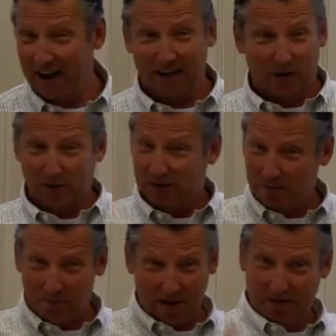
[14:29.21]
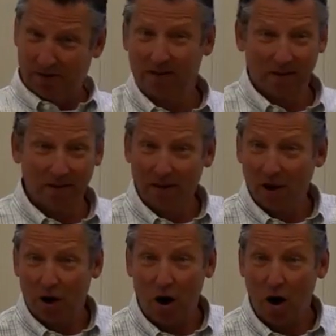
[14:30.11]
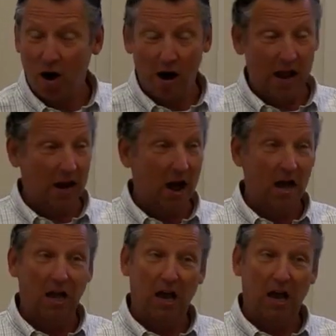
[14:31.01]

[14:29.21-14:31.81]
and I'd go sit in my car, and I,